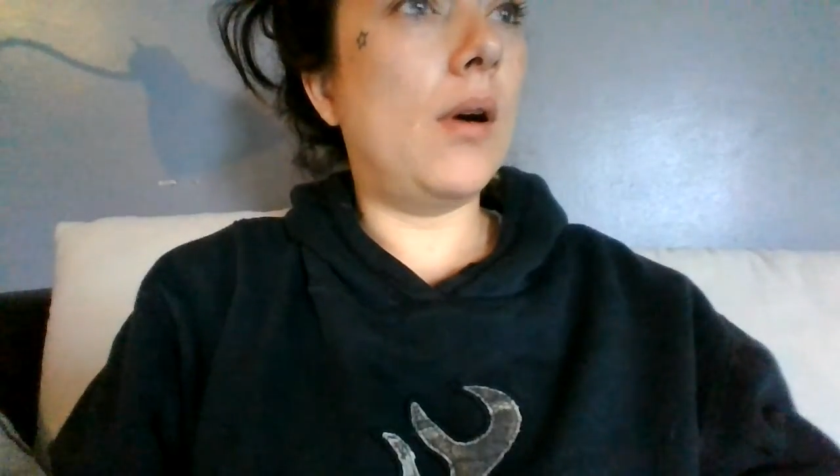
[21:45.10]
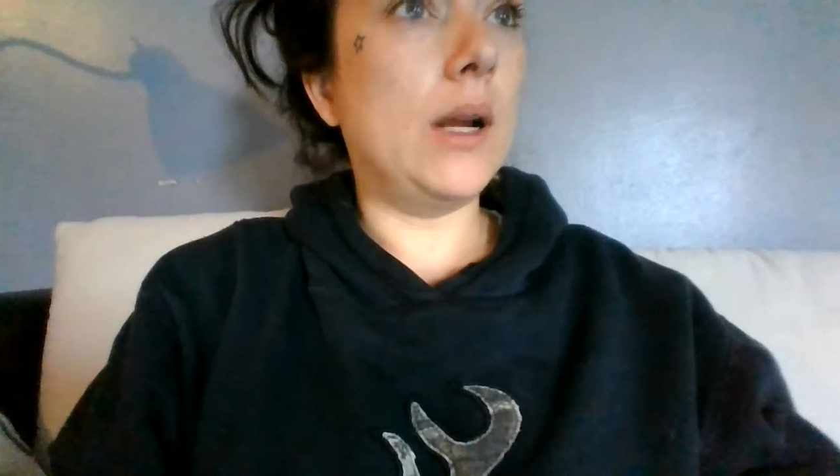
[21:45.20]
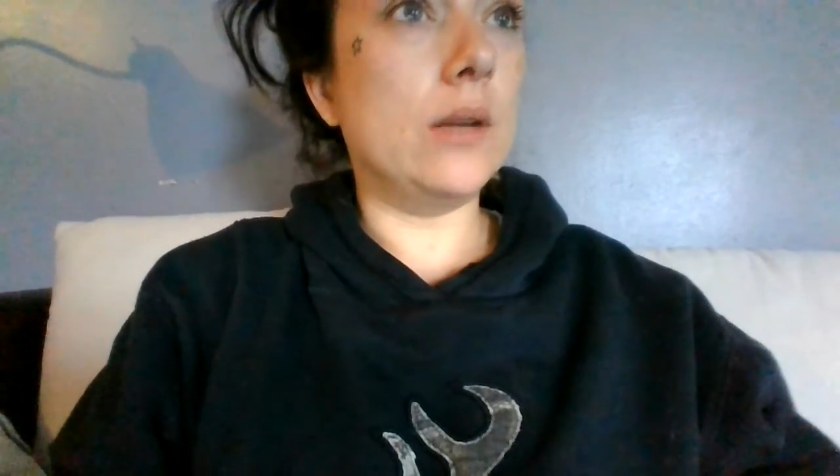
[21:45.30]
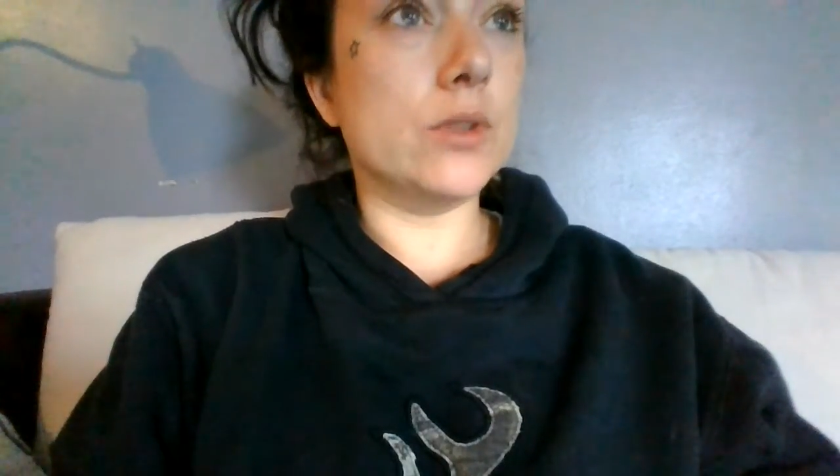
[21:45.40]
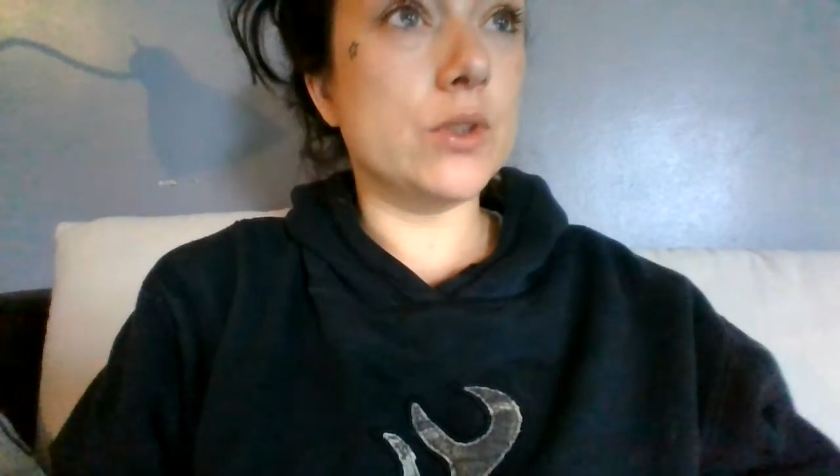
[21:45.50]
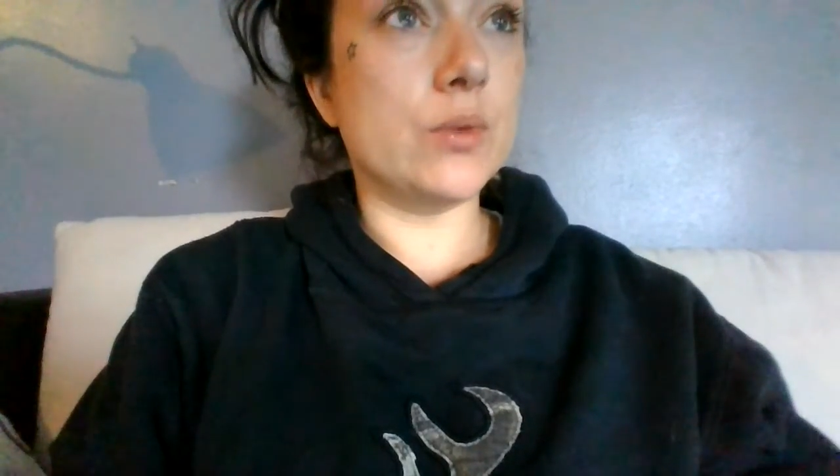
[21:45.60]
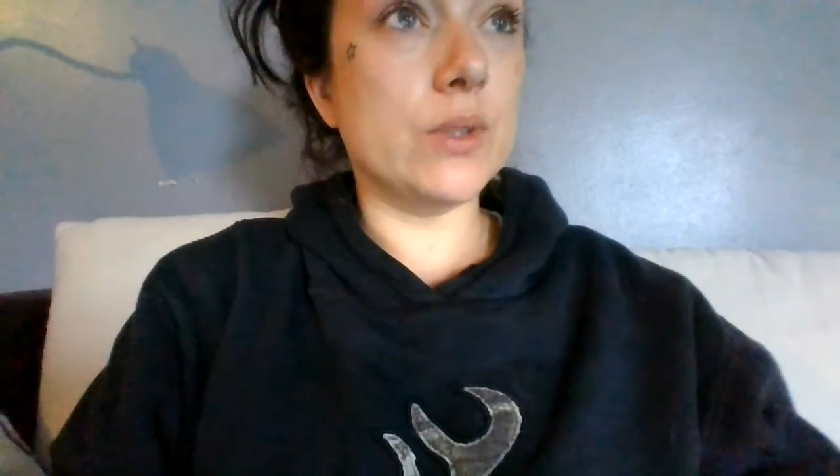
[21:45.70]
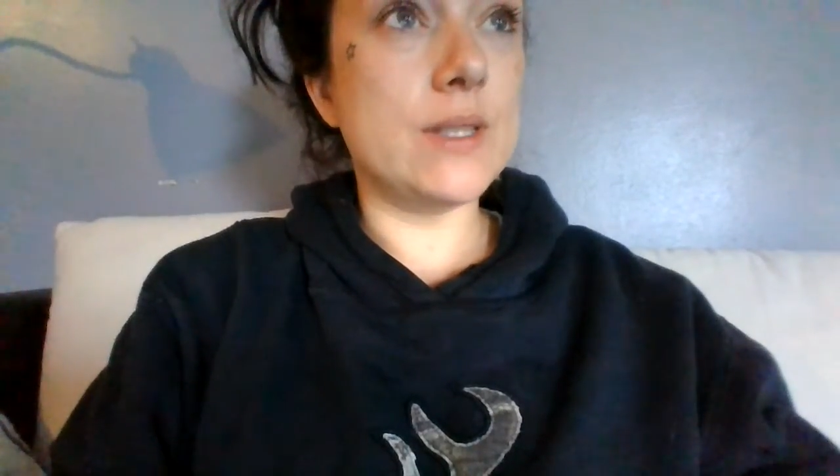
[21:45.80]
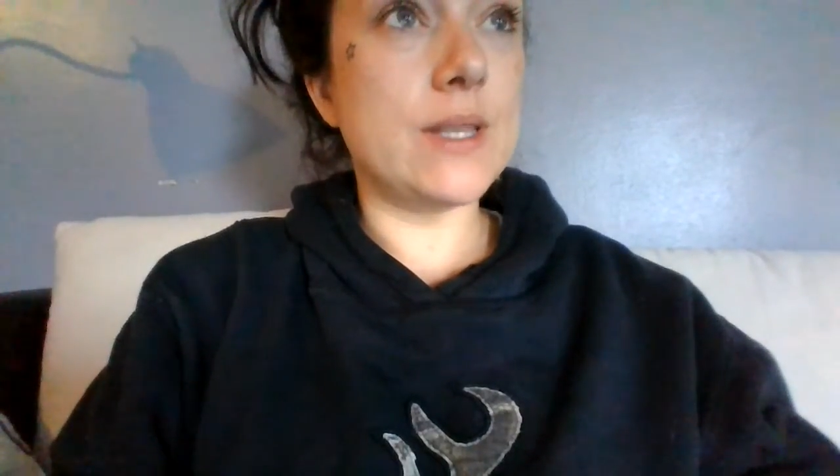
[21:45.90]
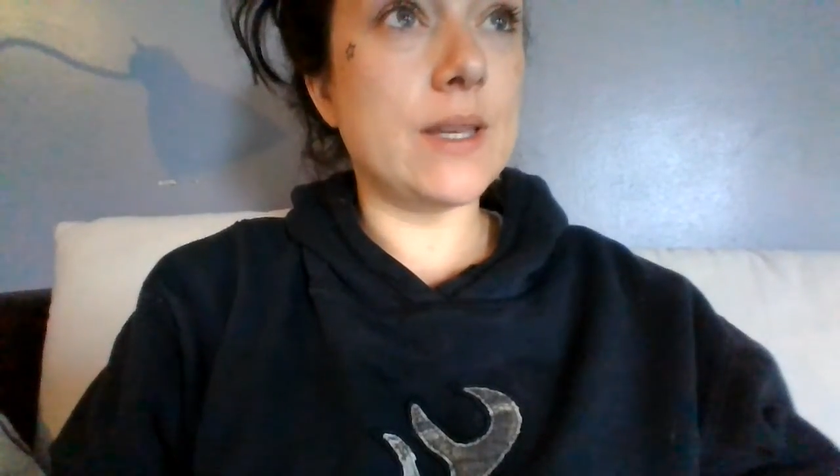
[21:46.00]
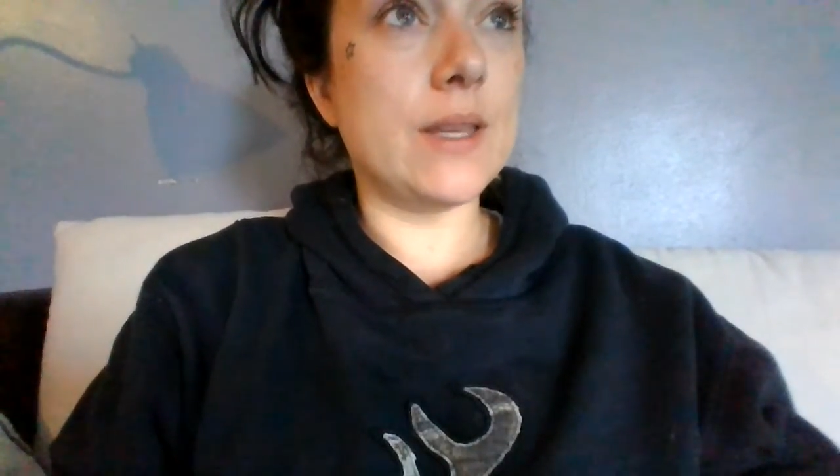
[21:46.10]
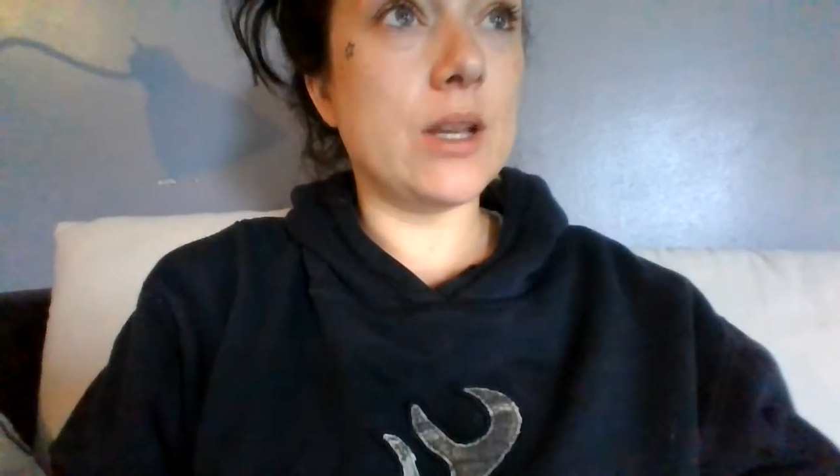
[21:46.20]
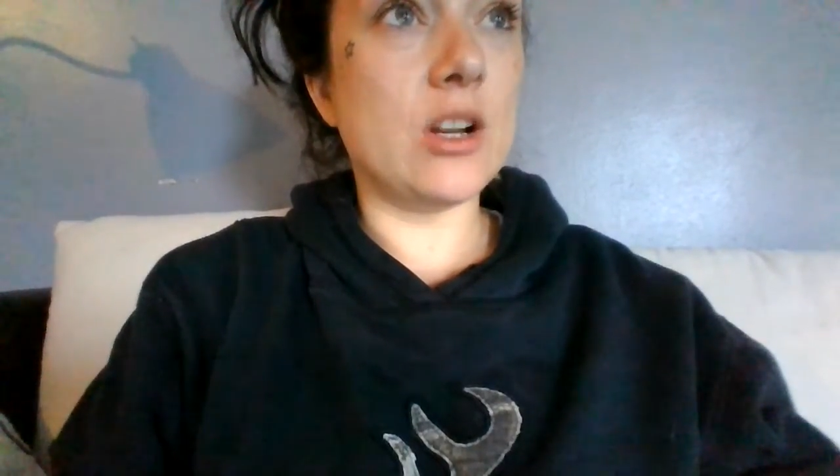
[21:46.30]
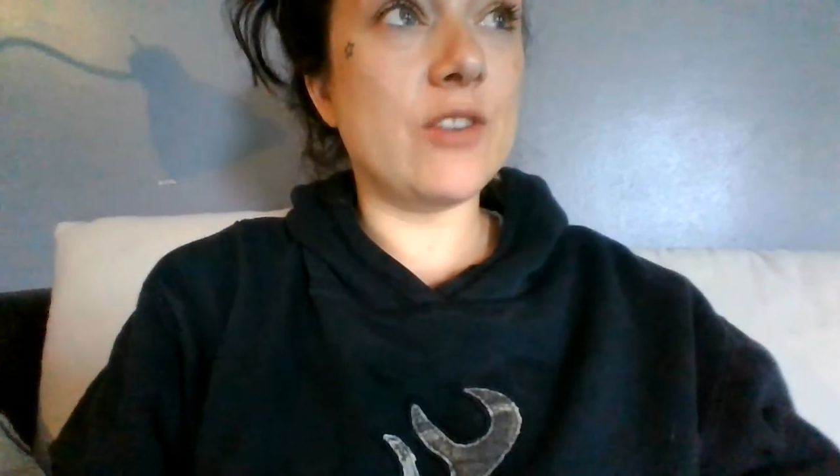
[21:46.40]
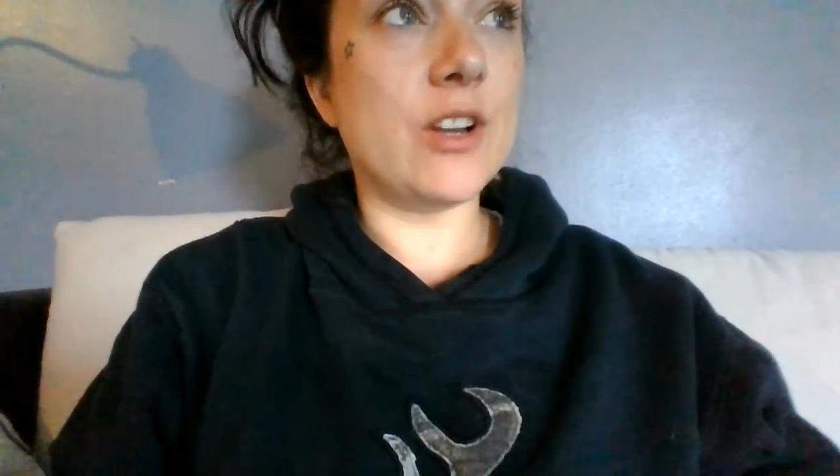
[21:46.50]
and just really taking
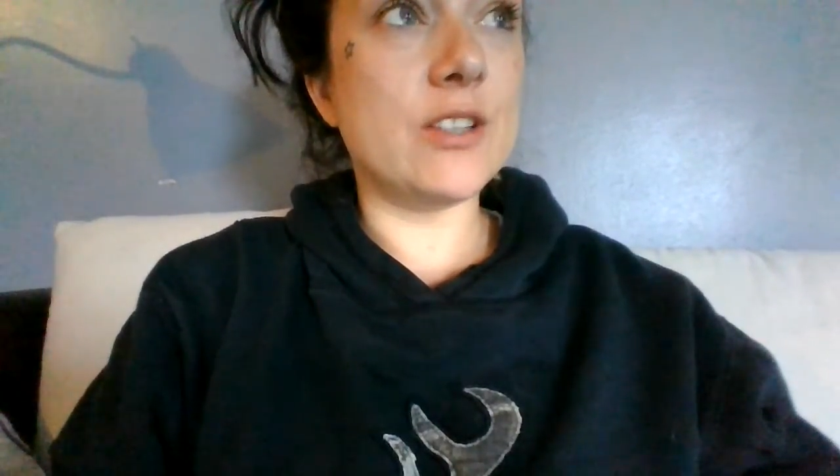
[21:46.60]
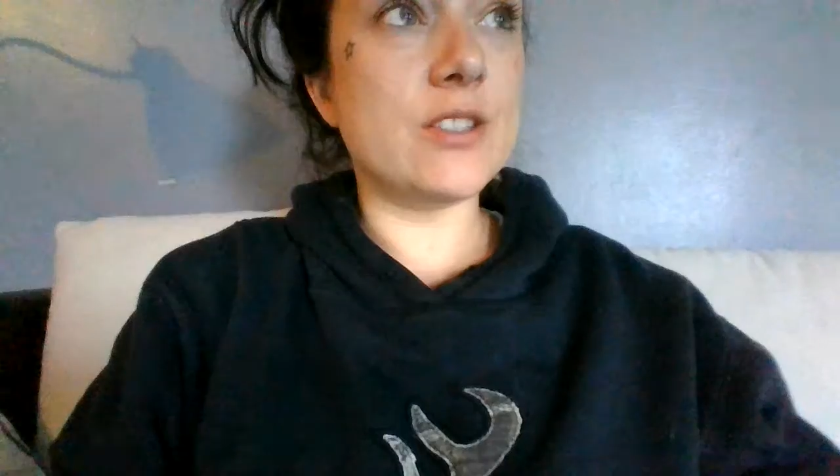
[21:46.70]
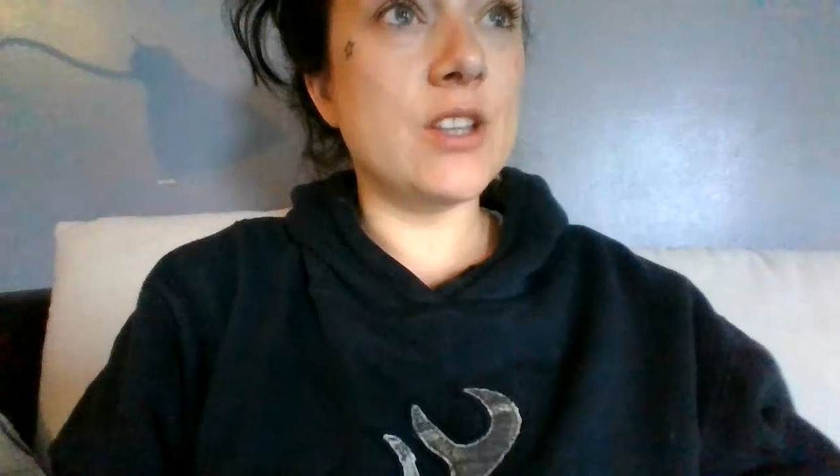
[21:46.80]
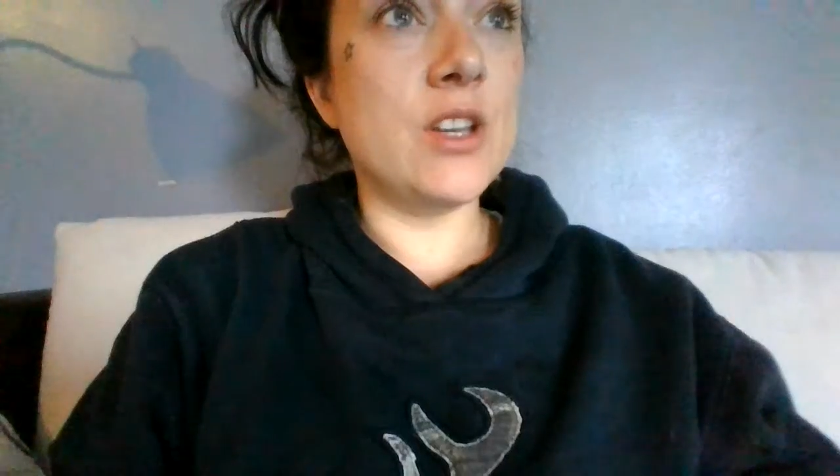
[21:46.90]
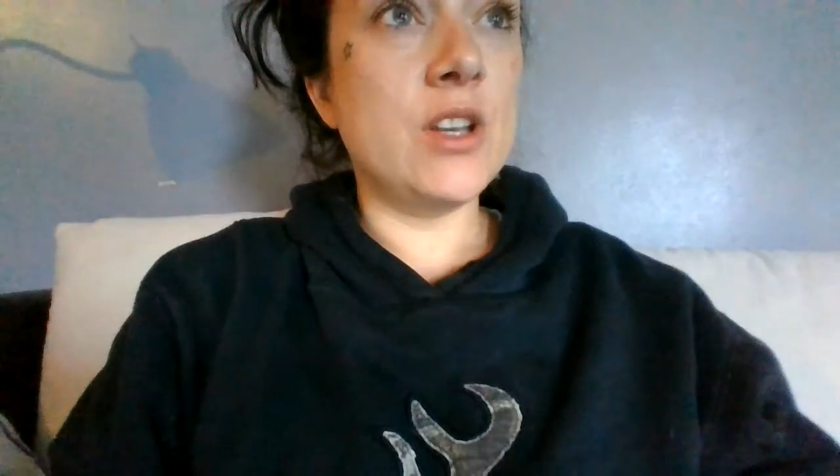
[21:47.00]
care of us.